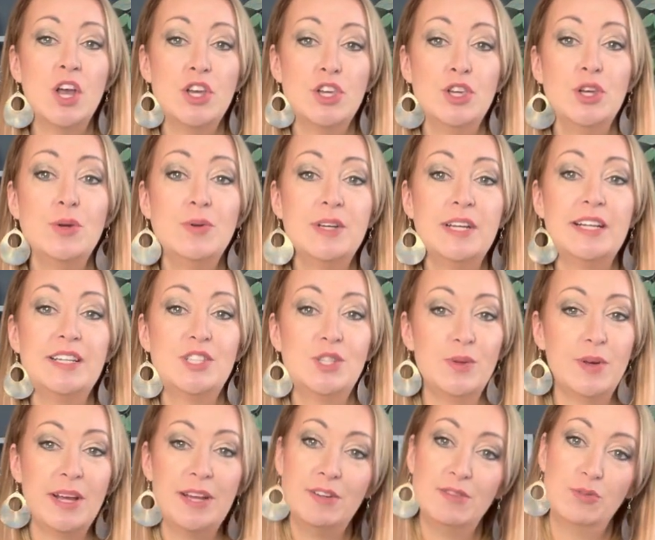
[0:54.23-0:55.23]
you need
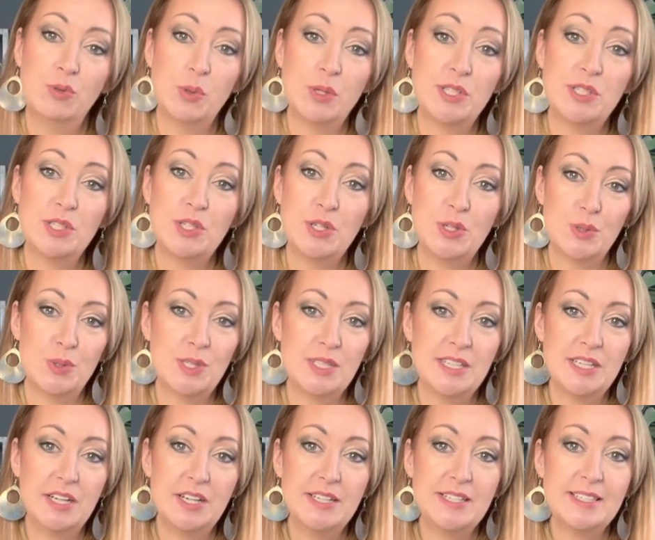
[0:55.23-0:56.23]
to invoice your
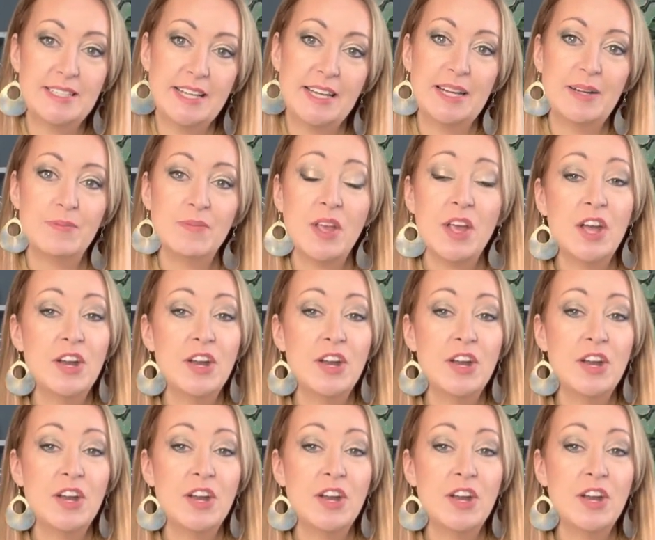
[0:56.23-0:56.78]
CIC.